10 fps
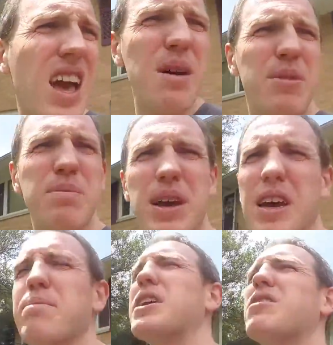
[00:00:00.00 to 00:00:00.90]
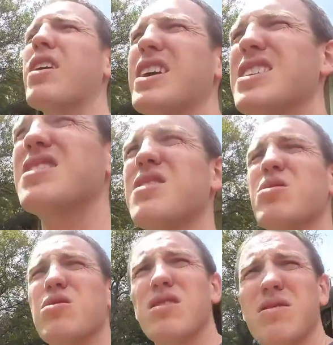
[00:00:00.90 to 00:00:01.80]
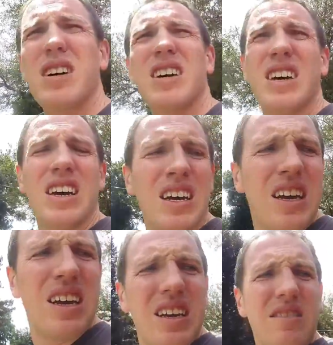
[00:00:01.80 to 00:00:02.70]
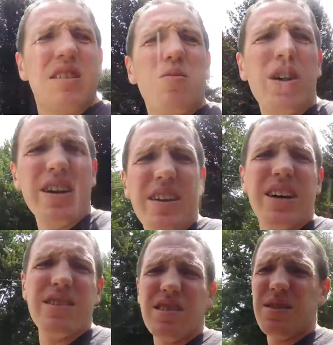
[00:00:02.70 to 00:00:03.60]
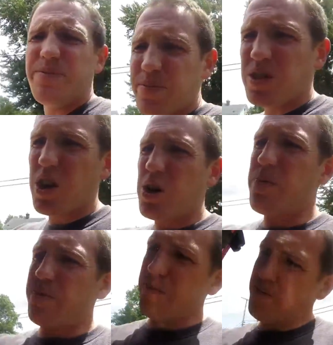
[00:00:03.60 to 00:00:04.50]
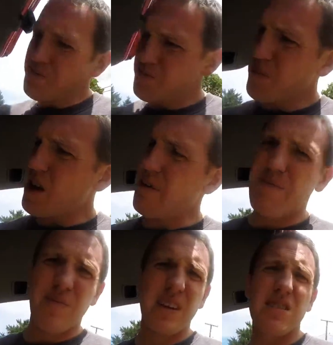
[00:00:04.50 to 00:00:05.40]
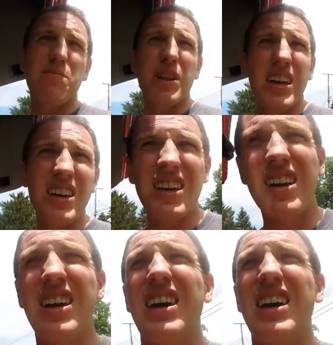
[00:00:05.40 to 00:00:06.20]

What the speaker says: I'm gonna pick a mid-grade just to sort of see what it does. So yeah, that's the plan here.